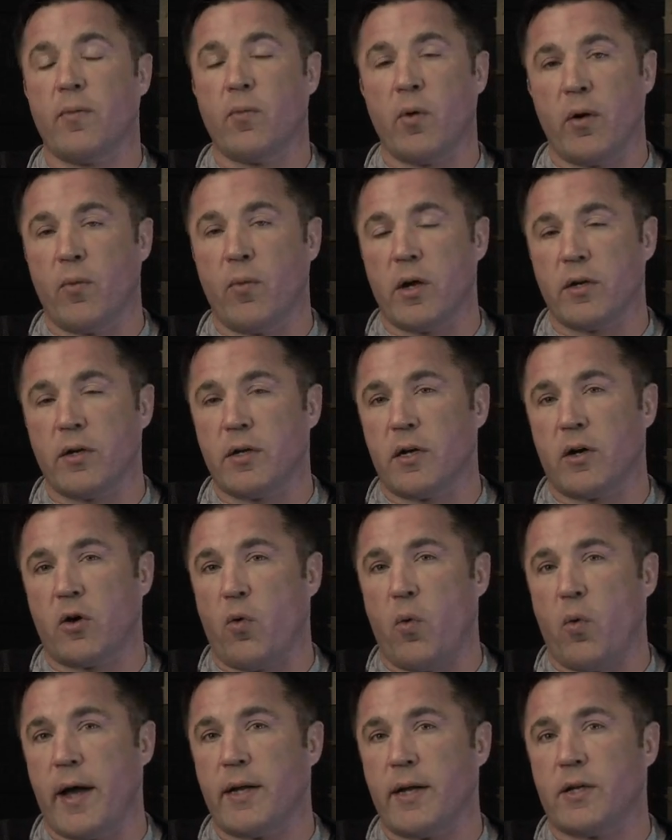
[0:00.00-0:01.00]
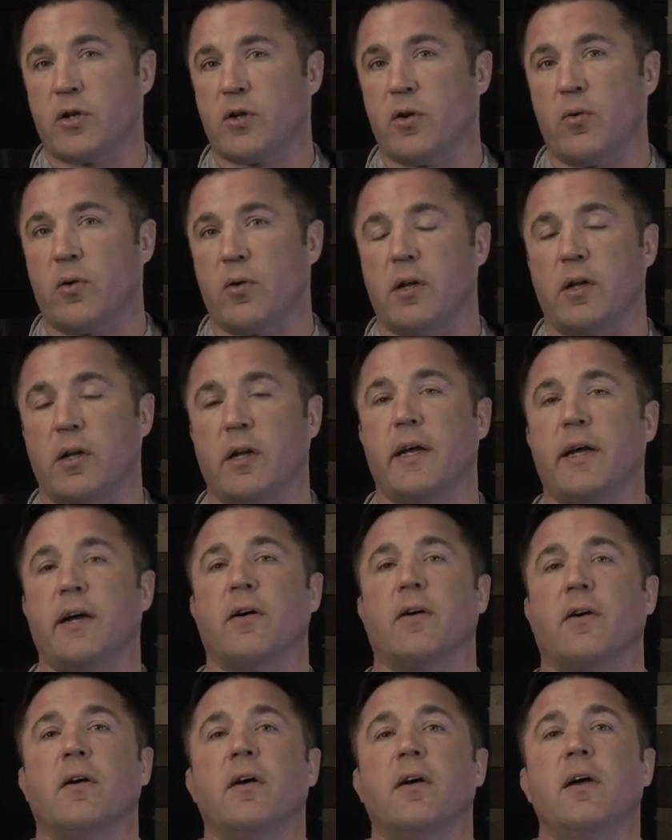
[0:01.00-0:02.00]
It wasn't quite so
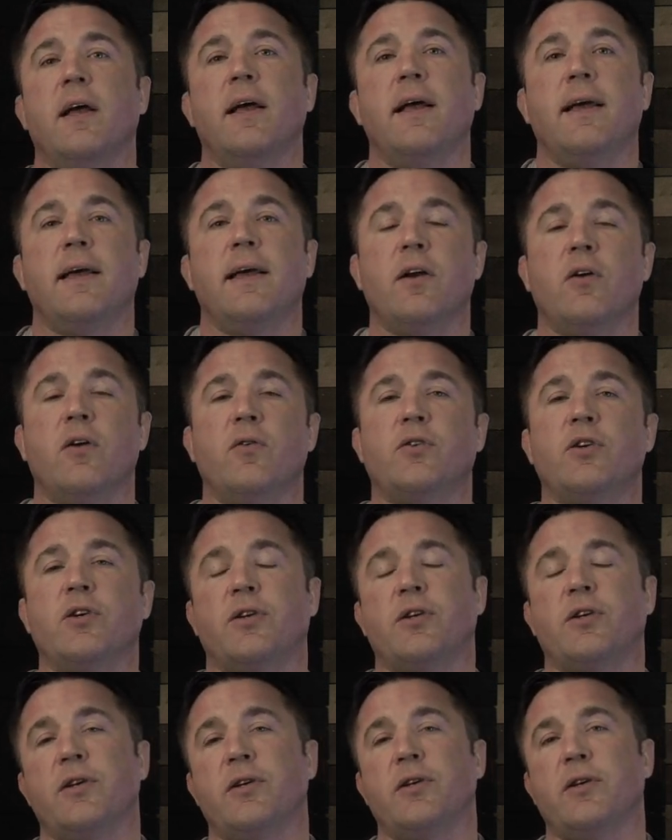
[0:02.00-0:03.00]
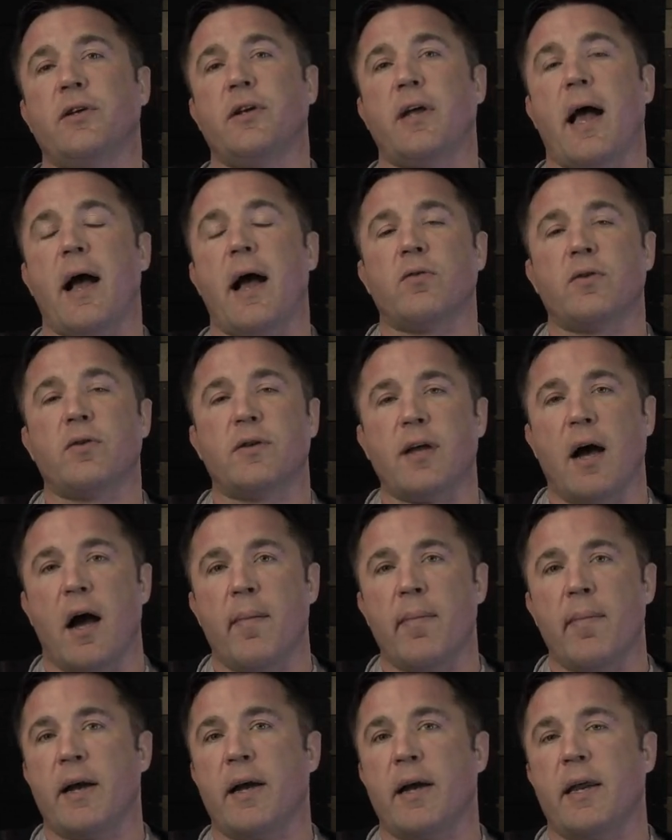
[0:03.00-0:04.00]
clear, you know, just how
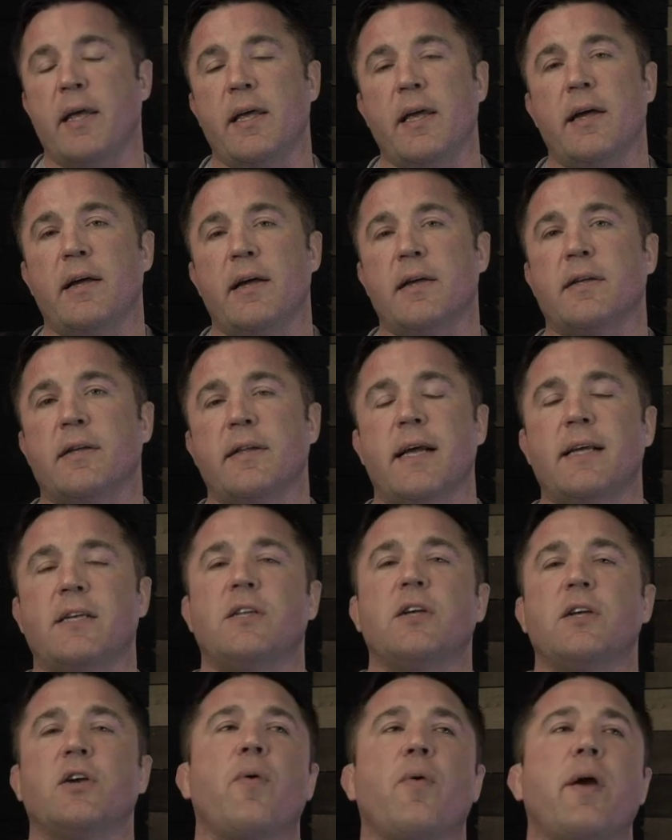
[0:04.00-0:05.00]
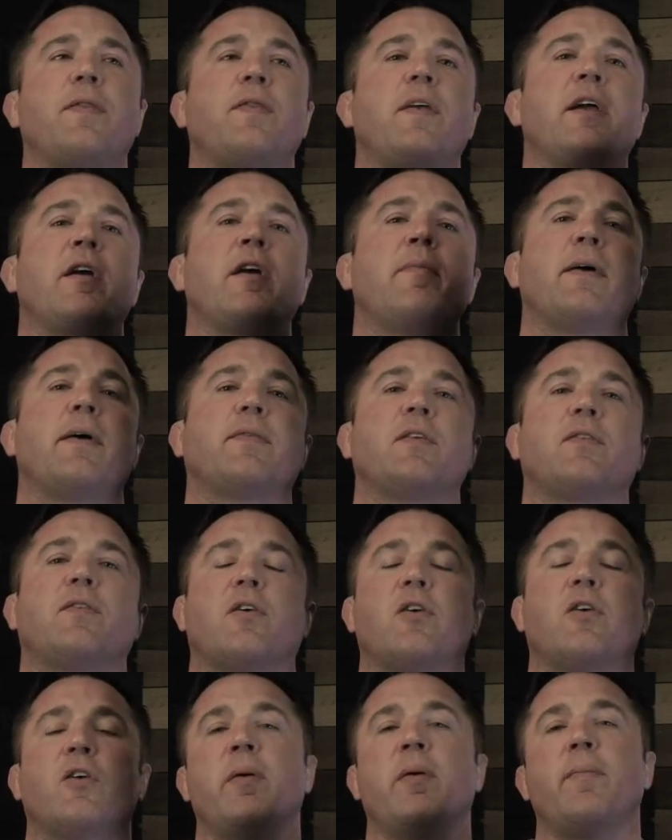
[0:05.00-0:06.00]
dominant he is. And that's the great thing about the
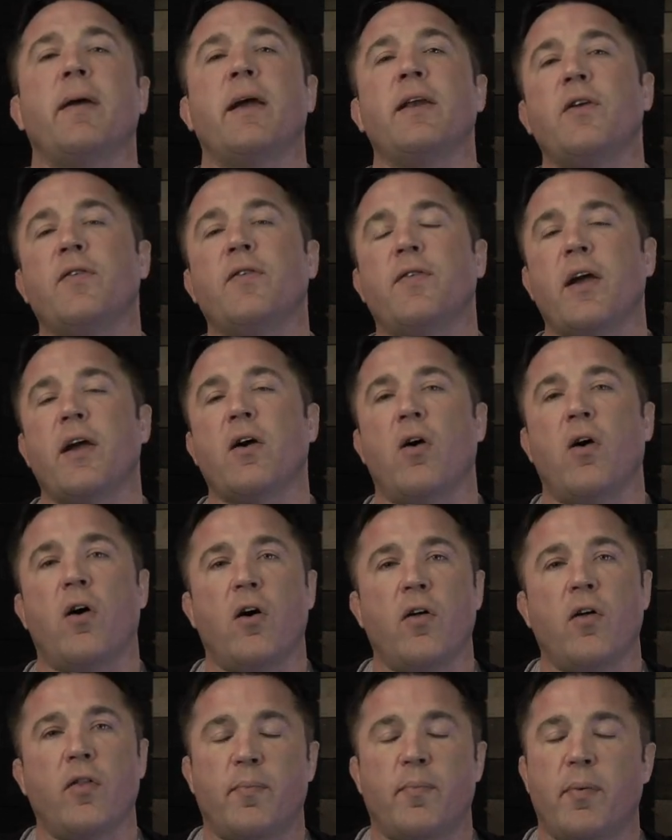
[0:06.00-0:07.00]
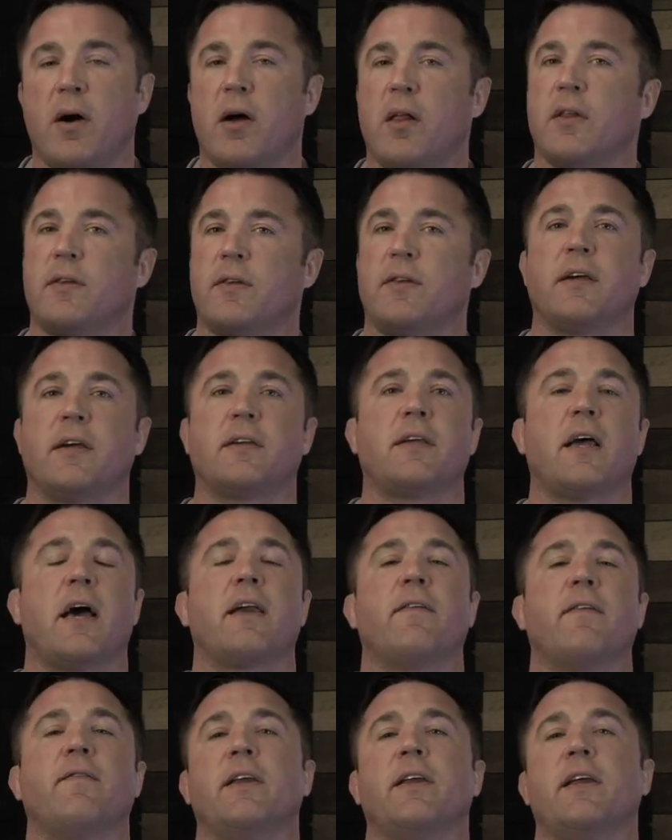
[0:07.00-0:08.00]
tournament, man. You take all the politics
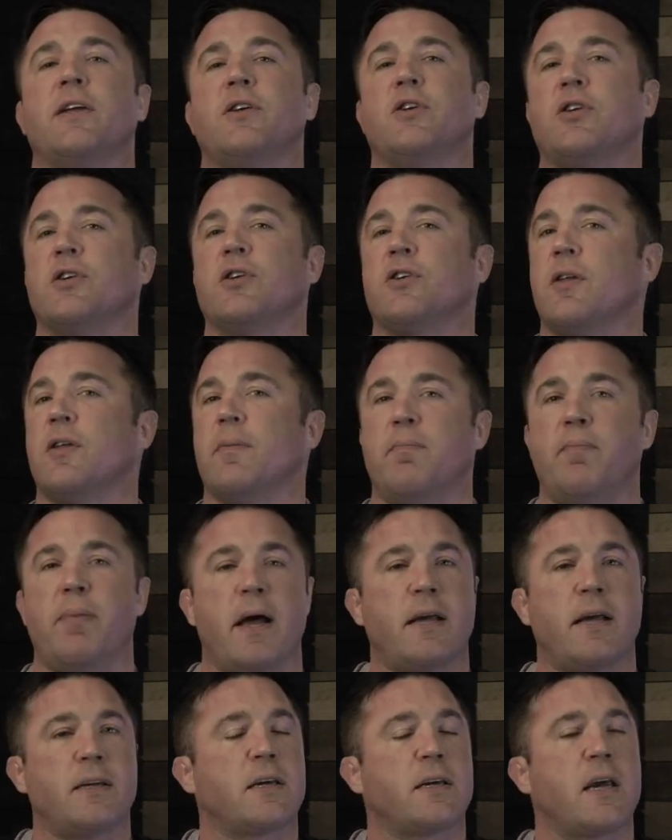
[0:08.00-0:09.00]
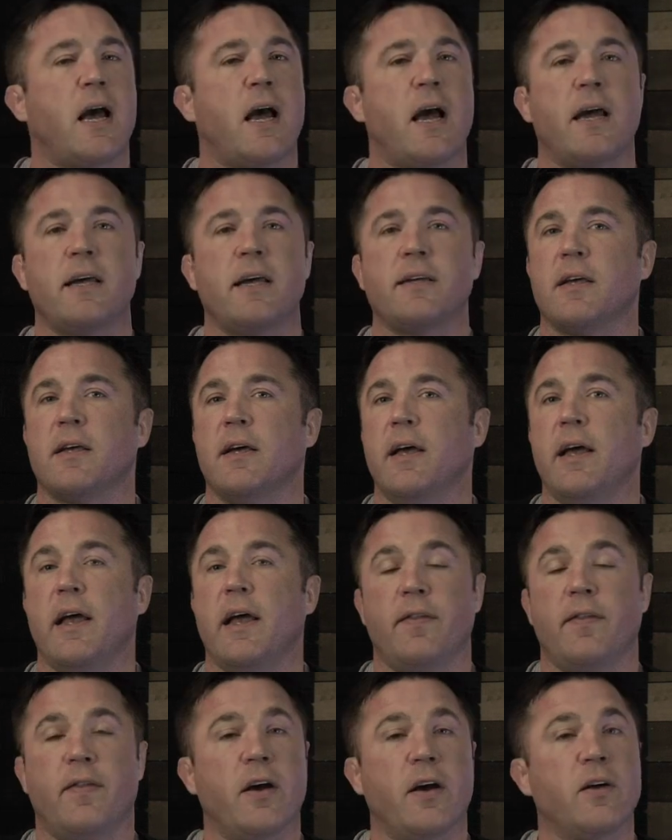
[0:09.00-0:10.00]
out of it. It's just the best guys,
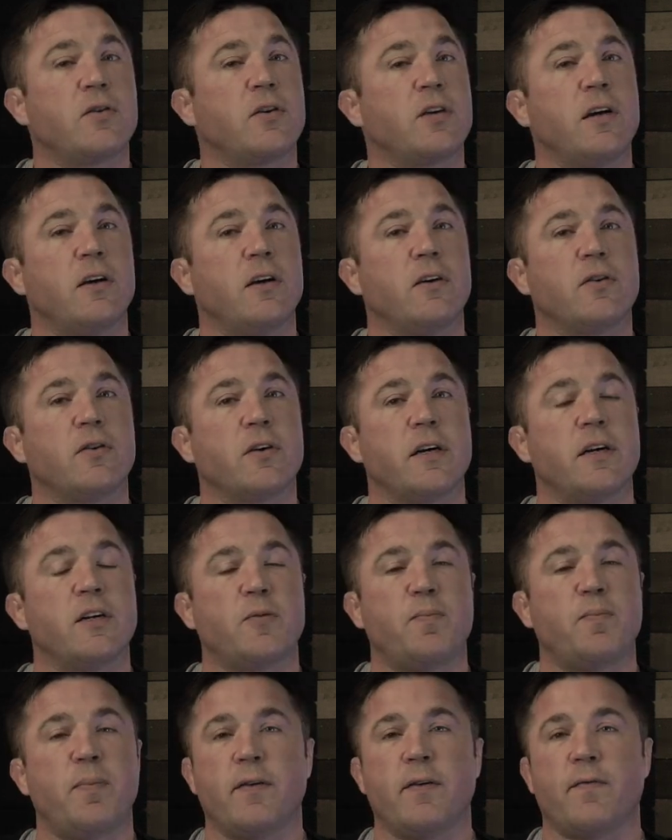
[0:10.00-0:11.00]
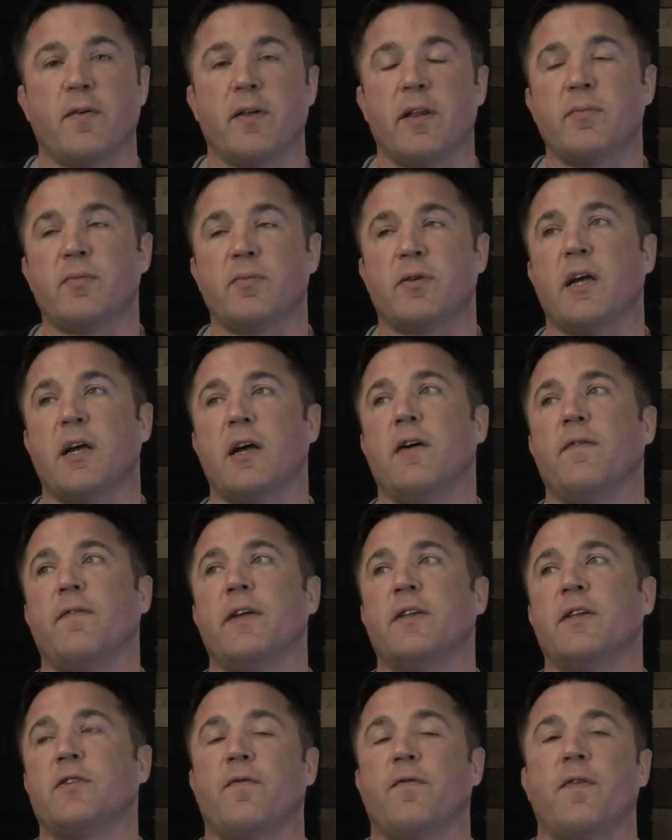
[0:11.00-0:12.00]
their skills are going to speak for
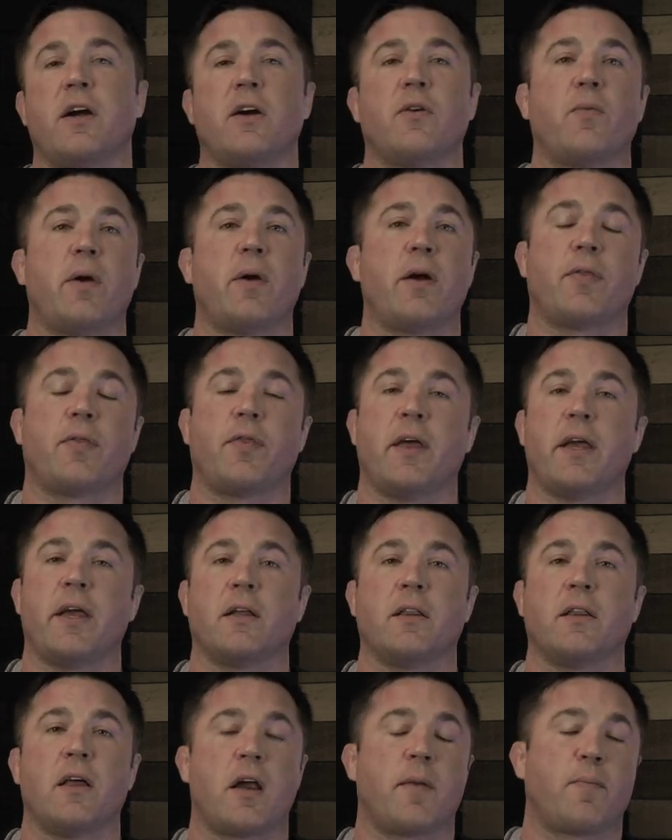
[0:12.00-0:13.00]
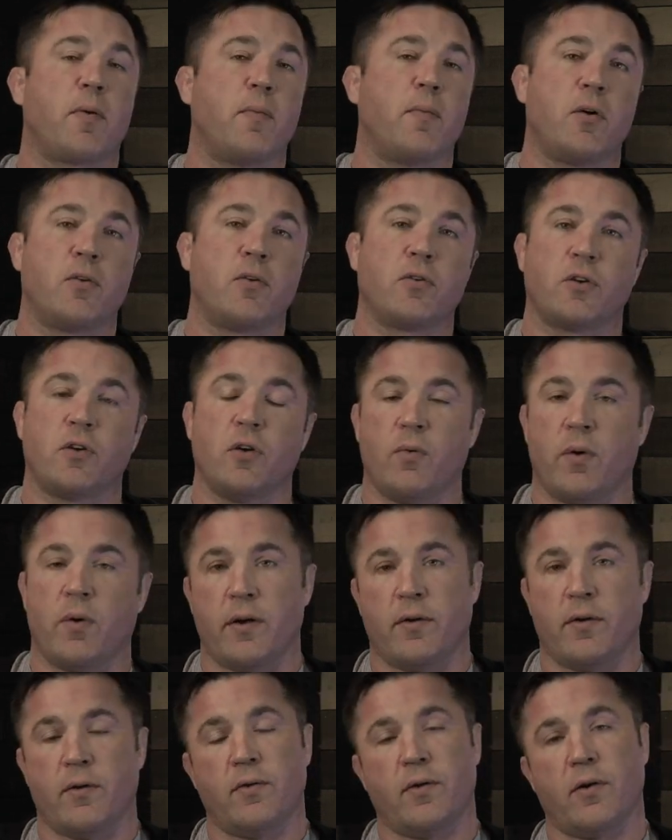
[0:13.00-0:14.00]
themselves. It's a very rare thing. A lot of promoters don't
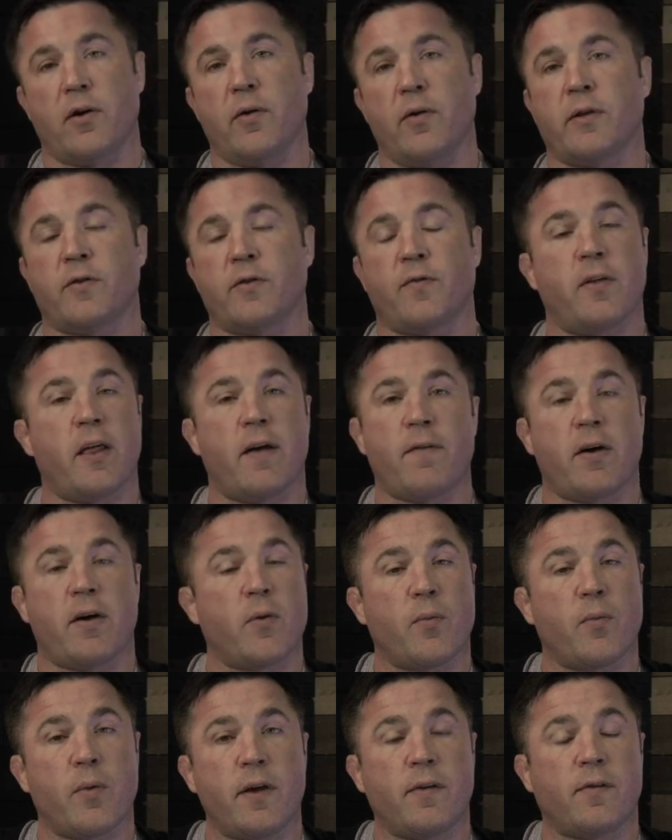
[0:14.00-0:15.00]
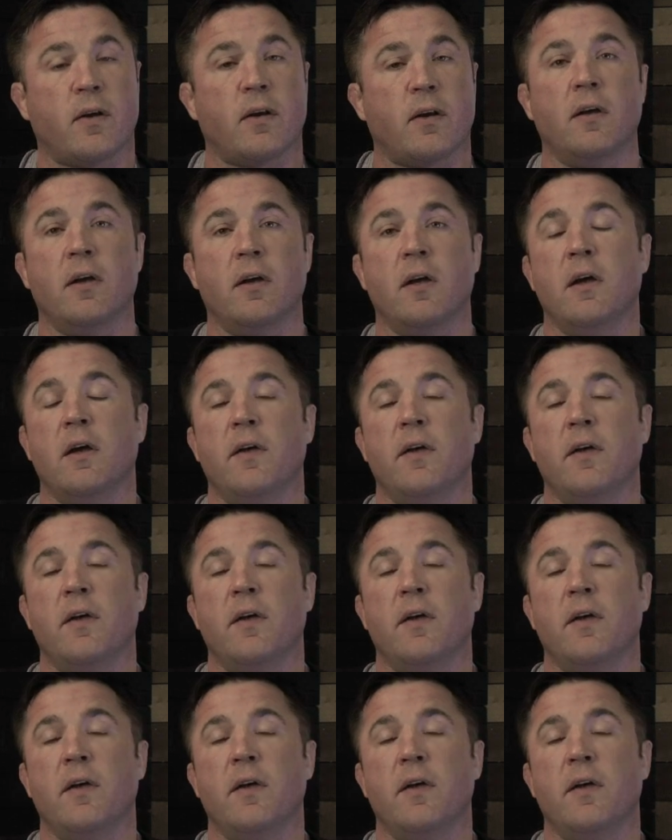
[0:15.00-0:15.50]
want to do tournaments for that very reason.